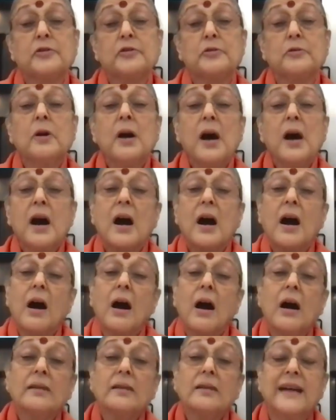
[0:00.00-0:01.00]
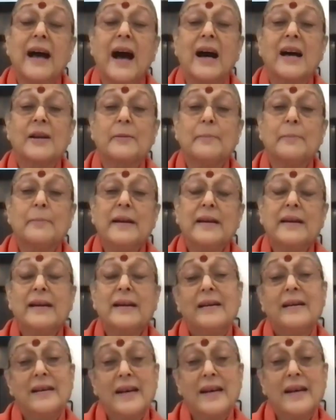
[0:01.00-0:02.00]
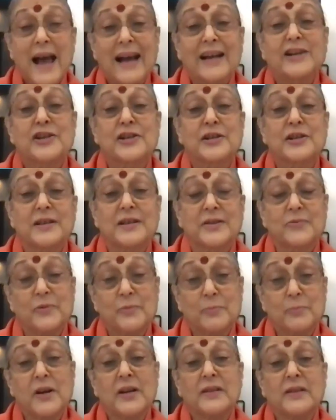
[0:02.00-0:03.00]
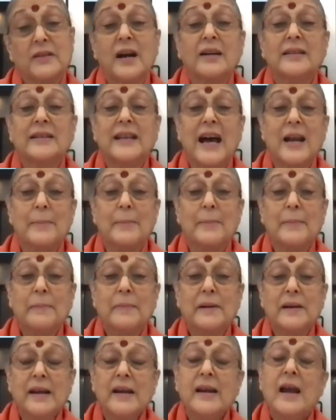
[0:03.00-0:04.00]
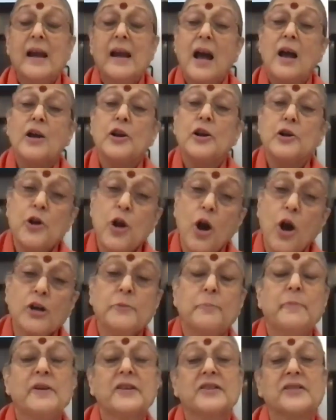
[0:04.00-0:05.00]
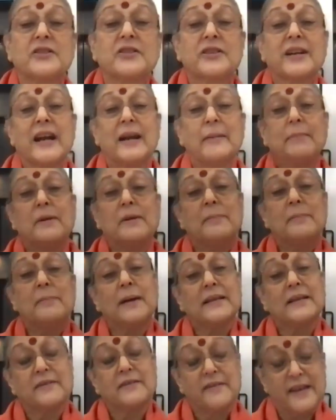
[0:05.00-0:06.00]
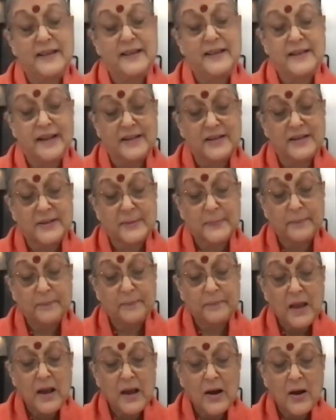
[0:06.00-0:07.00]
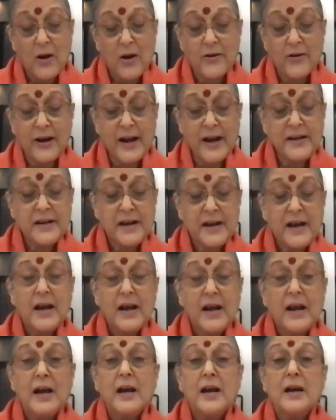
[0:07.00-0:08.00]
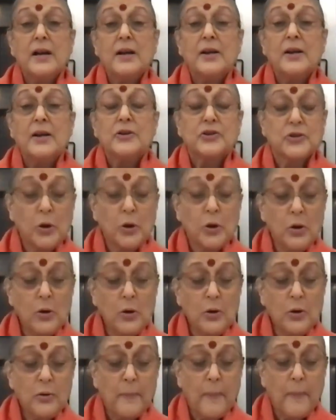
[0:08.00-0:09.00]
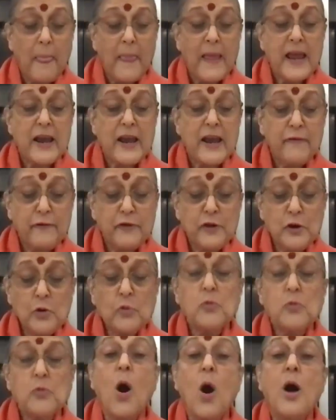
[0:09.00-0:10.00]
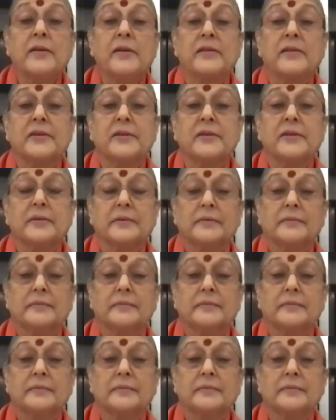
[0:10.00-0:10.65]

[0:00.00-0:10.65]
to do adharmic actions. Adharmic meaning not prescribed by the Vedas. All right. So if you want,